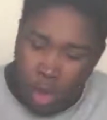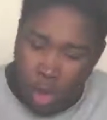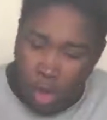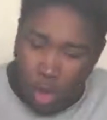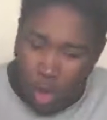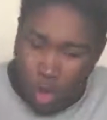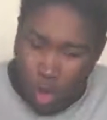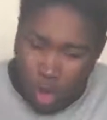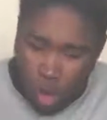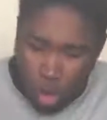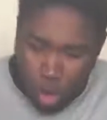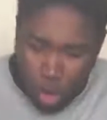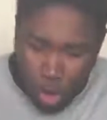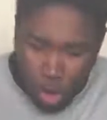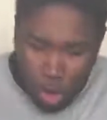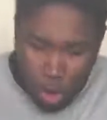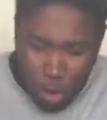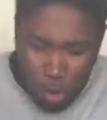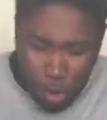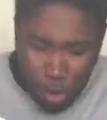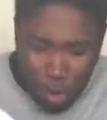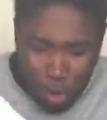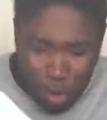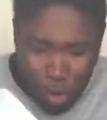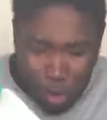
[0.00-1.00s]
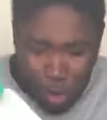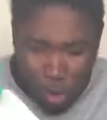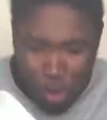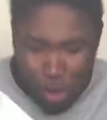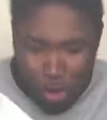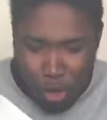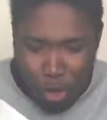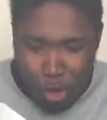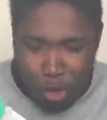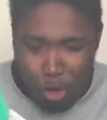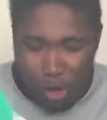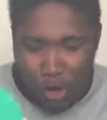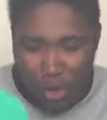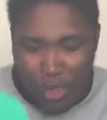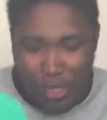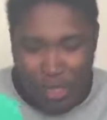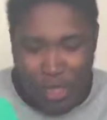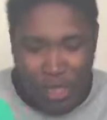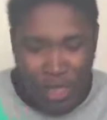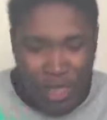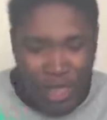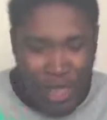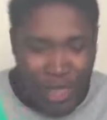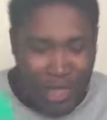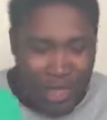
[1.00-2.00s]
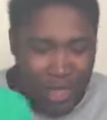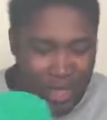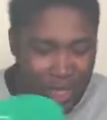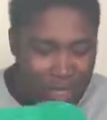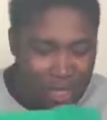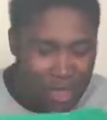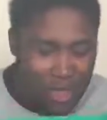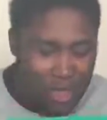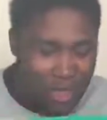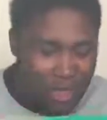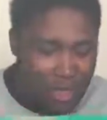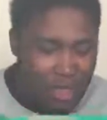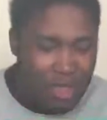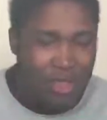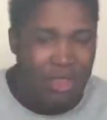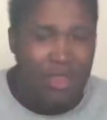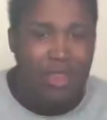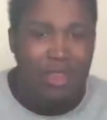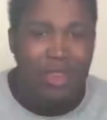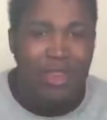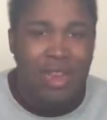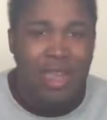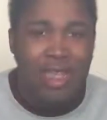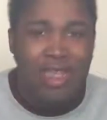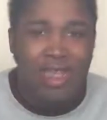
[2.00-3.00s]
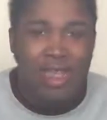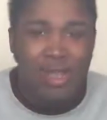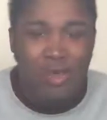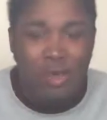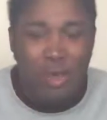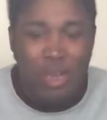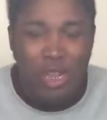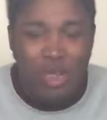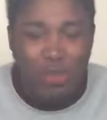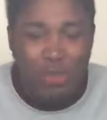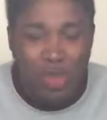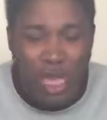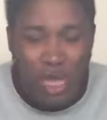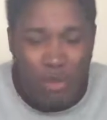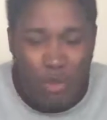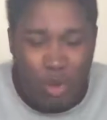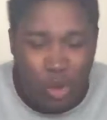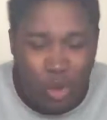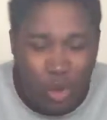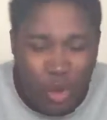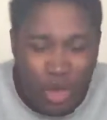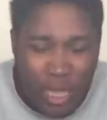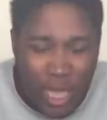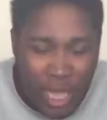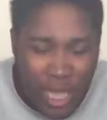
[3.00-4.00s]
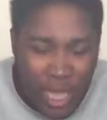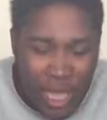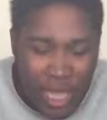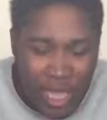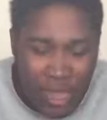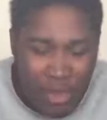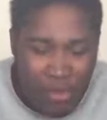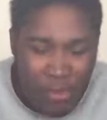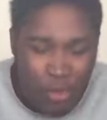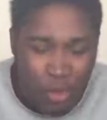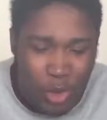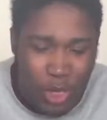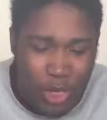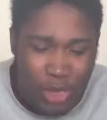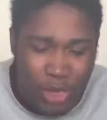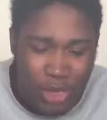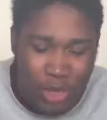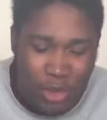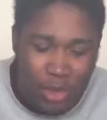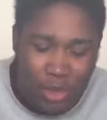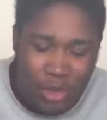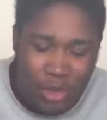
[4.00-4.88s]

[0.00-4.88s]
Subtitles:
Ooh, okay. Let's see what these people came with.